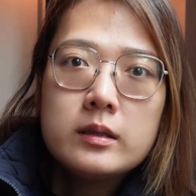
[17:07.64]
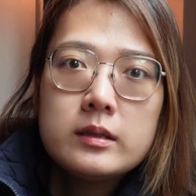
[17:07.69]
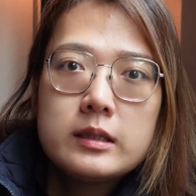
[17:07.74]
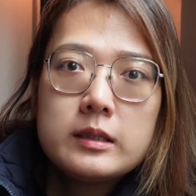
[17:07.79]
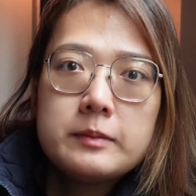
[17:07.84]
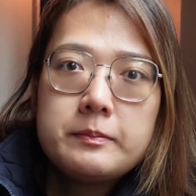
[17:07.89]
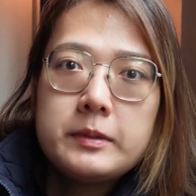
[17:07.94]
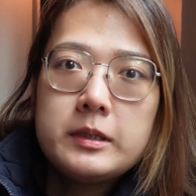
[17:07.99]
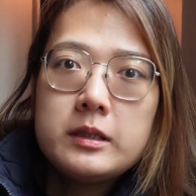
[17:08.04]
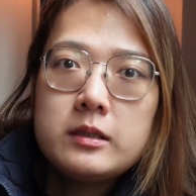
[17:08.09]

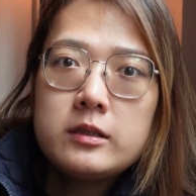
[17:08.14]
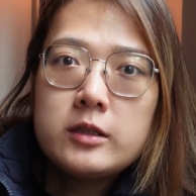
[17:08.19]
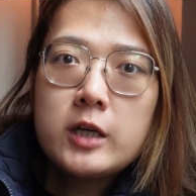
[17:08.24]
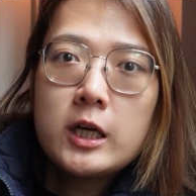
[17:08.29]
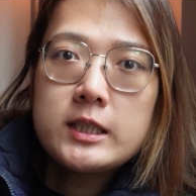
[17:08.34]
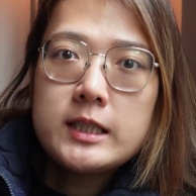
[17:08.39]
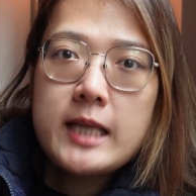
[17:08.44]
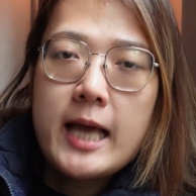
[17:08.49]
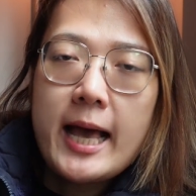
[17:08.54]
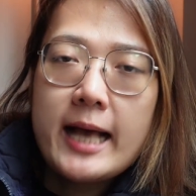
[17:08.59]
The
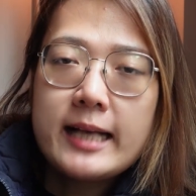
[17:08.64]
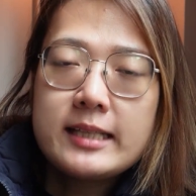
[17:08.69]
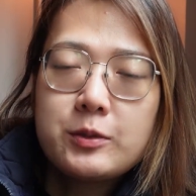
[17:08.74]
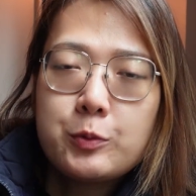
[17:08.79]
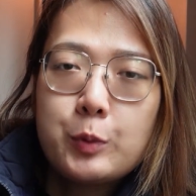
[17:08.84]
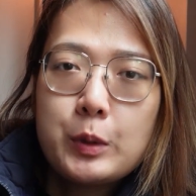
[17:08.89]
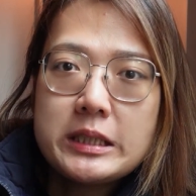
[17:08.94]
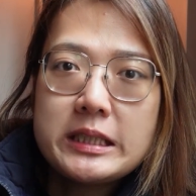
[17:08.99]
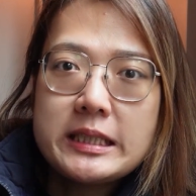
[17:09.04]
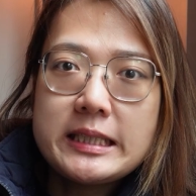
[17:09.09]
PCR test
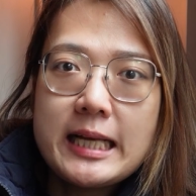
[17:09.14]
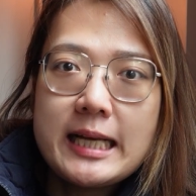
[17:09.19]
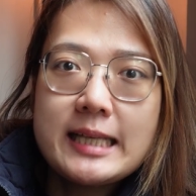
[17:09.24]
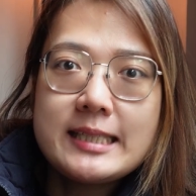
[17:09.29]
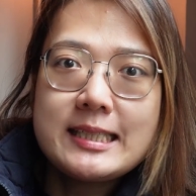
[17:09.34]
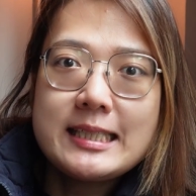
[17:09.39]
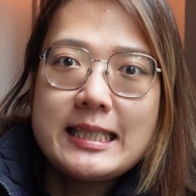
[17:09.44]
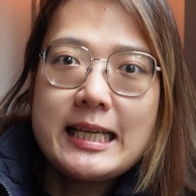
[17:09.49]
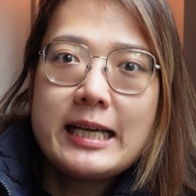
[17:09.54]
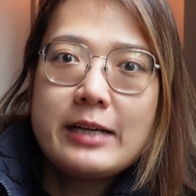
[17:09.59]
was not
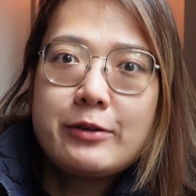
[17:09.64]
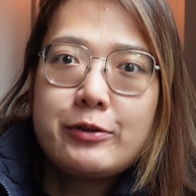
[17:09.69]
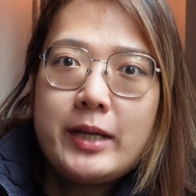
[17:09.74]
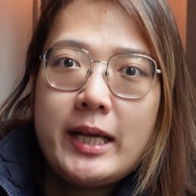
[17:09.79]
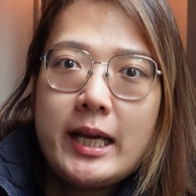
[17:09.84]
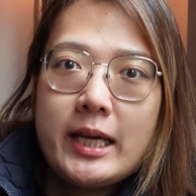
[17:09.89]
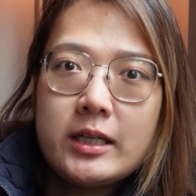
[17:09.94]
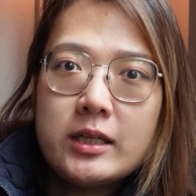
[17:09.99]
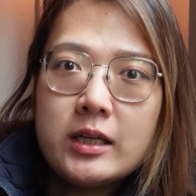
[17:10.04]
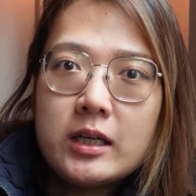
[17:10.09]

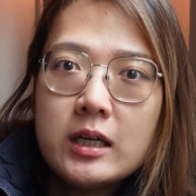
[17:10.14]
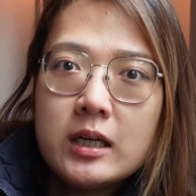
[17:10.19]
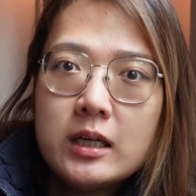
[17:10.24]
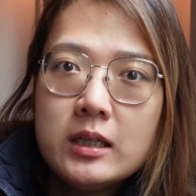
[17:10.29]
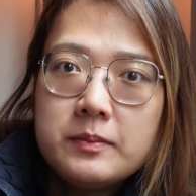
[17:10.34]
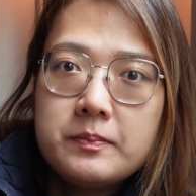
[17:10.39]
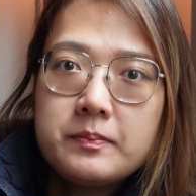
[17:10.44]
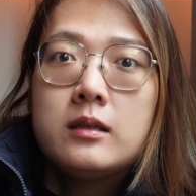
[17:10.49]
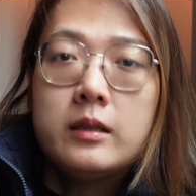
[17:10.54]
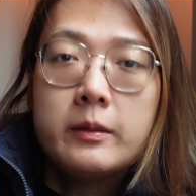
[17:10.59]
scary at all.
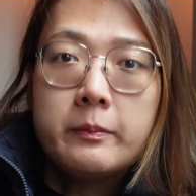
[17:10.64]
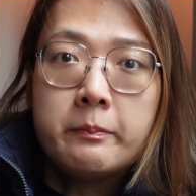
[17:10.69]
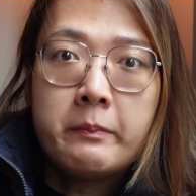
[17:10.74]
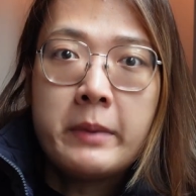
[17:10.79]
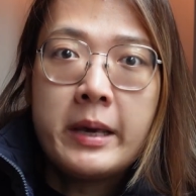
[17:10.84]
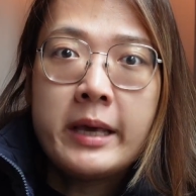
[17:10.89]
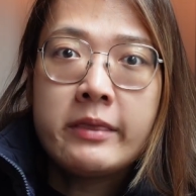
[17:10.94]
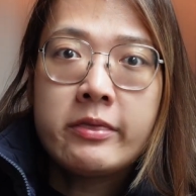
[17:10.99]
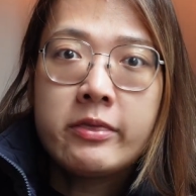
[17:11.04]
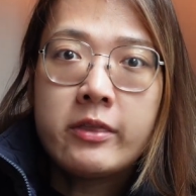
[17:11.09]
The
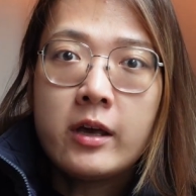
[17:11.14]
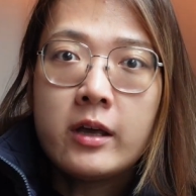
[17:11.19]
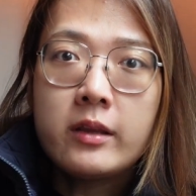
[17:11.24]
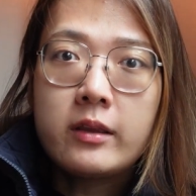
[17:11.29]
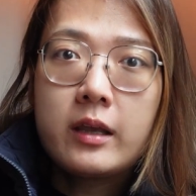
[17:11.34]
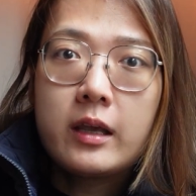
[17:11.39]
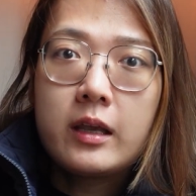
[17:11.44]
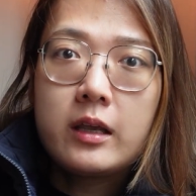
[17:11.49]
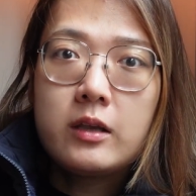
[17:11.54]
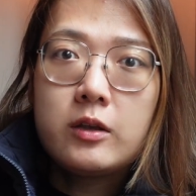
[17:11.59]

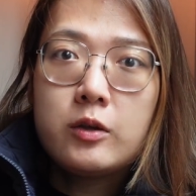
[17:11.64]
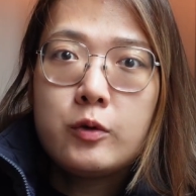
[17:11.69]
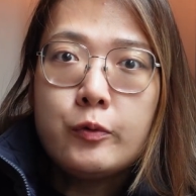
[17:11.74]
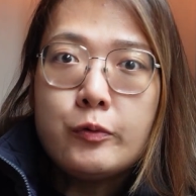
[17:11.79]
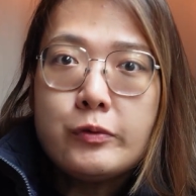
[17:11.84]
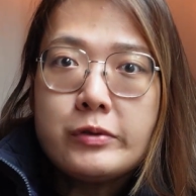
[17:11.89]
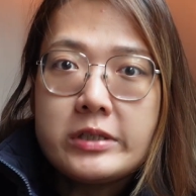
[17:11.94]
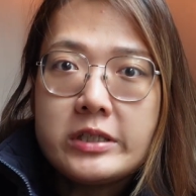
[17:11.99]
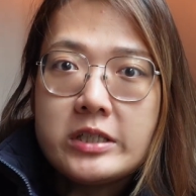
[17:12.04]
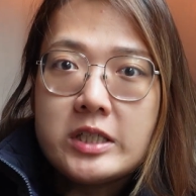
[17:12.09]
method they
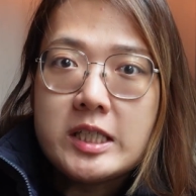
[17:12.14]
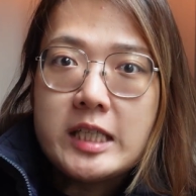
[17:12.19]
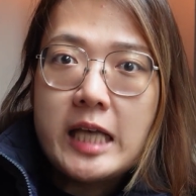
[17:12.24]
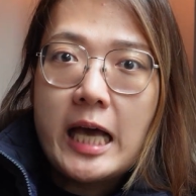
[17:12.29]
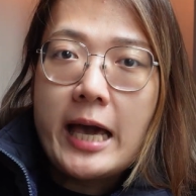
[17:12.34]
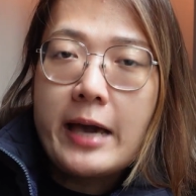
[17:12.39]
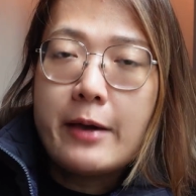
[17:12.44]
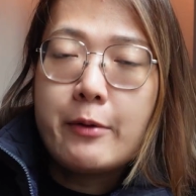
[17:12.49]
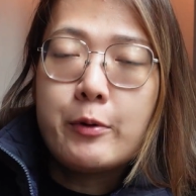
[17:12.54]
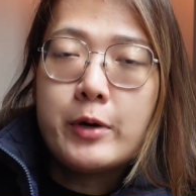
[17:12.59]
use in
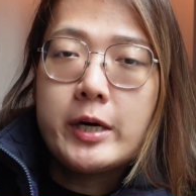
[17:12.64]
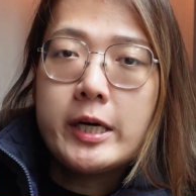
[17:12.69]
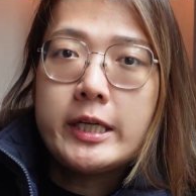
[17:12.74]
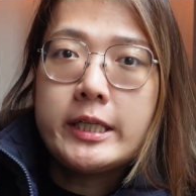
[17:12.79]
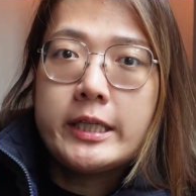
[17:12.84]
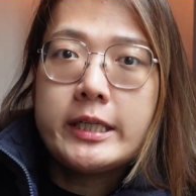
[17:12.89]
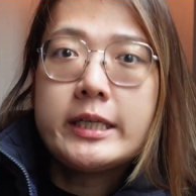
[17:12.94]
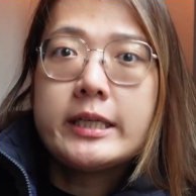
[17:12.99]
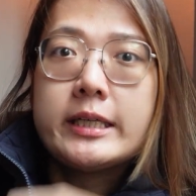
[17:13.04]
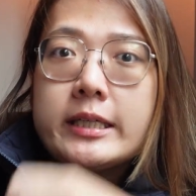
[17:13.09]

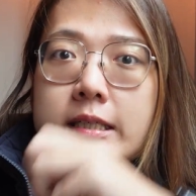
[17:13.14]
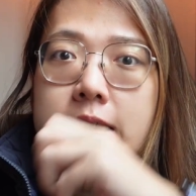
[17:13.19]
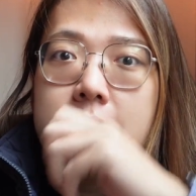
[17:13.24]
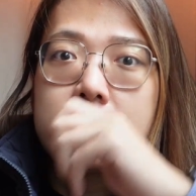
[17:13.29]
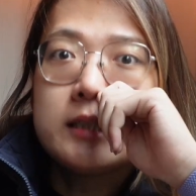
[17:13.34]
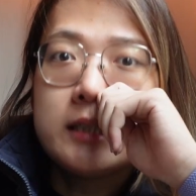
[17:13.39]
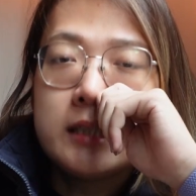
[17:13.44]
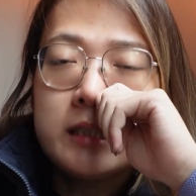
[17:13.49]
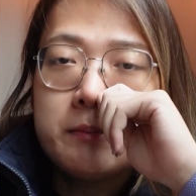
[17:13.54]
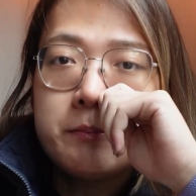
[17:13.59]
Taiwan
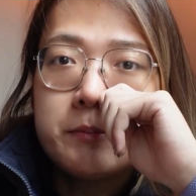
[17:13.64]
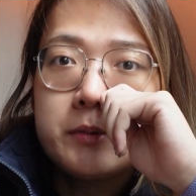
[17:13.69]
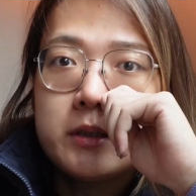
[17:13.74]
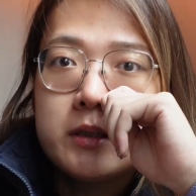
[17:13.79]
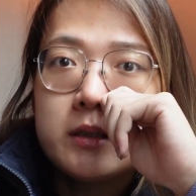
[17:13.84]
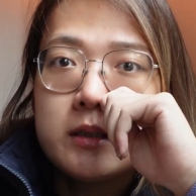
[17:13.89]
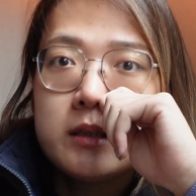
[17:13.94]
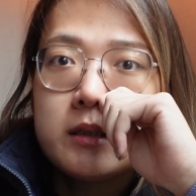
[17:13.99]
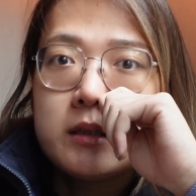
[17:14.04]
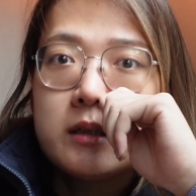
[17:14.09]
is deep,
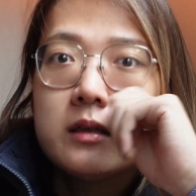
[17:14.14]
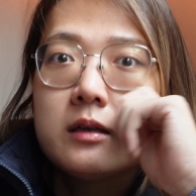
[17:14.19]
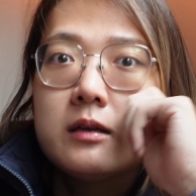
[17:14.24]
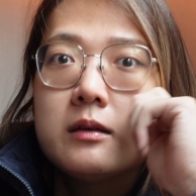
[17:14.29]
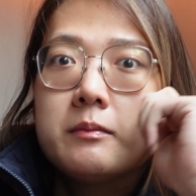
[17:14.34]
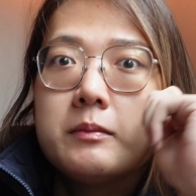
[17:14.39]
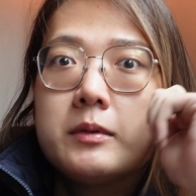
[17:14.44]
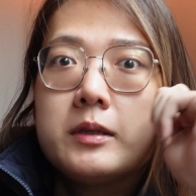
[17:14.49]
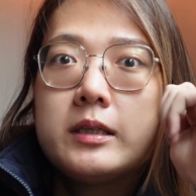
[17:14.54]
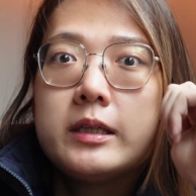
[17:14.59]

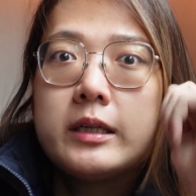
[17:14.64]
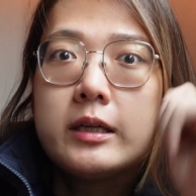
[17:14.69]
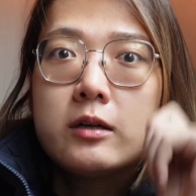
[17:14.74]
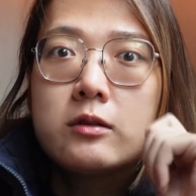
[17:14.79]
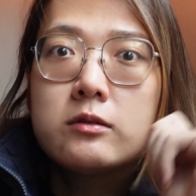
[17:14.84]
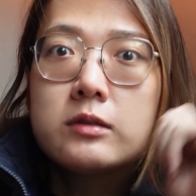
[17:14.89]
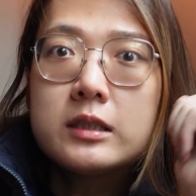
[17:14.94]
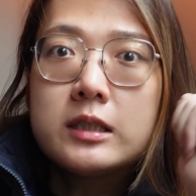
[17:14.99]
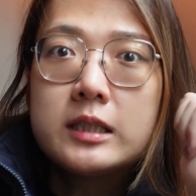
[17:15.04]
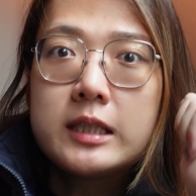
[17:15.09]
but they
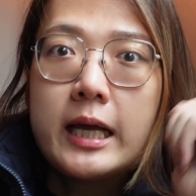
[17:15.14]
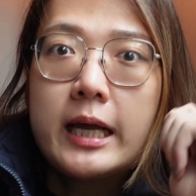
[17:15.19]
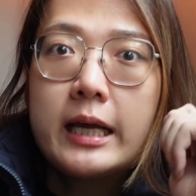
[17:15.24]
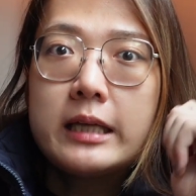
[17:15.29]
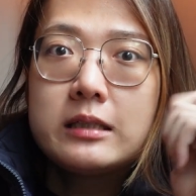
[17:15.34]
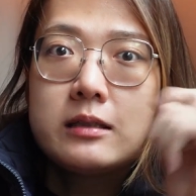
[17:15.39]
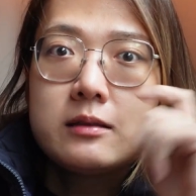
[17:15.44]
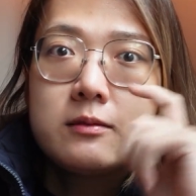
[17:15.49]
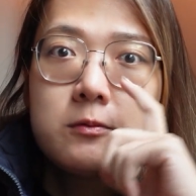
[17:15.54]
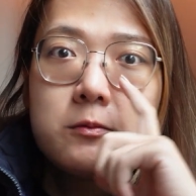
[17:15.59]
only
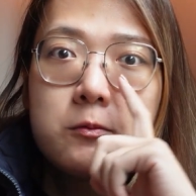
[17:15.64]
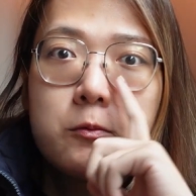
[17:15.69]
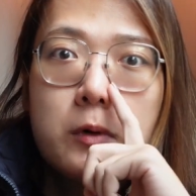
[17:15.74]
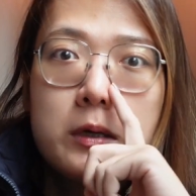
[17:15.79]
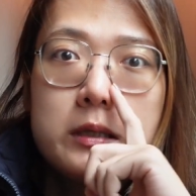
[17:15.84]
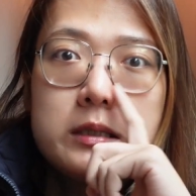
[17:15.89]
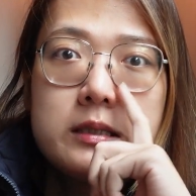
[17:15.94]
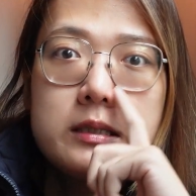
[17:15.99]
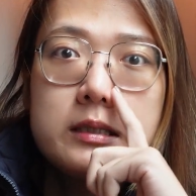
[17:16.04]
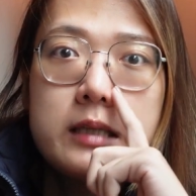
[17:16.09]
test
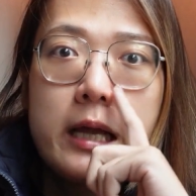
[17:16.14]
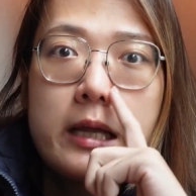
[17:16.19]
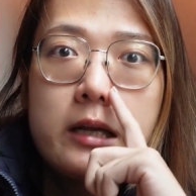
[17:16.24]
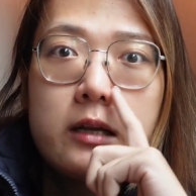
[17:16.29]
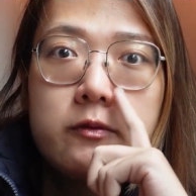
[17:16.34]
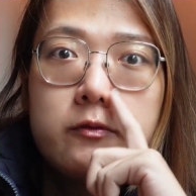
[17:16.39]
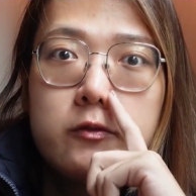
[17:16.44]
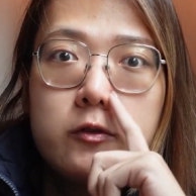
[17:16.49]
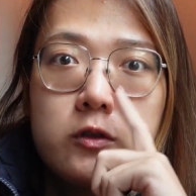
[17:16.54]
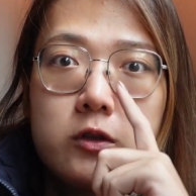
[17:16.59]
one side
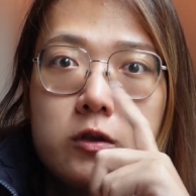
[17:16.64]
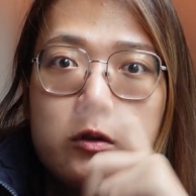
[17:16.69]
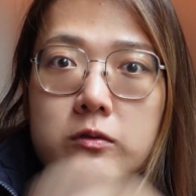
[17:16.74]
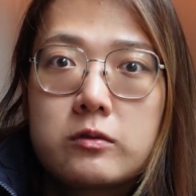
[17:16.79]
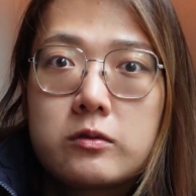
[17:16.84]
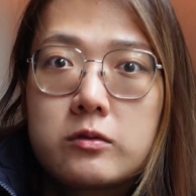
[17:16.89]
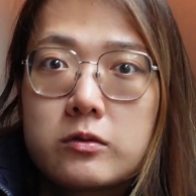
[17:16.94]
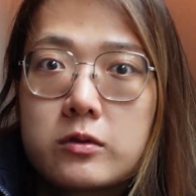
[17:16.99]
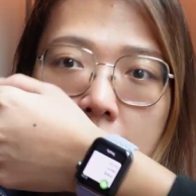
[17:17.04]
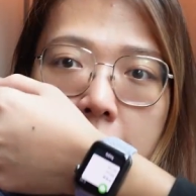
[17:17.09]
of your
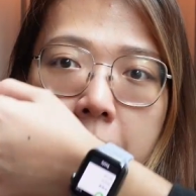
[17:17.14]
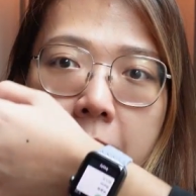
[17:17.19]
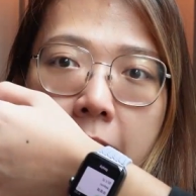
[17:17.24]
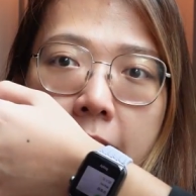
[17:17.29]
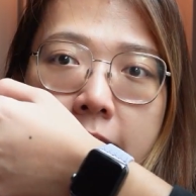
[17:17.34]
nostril.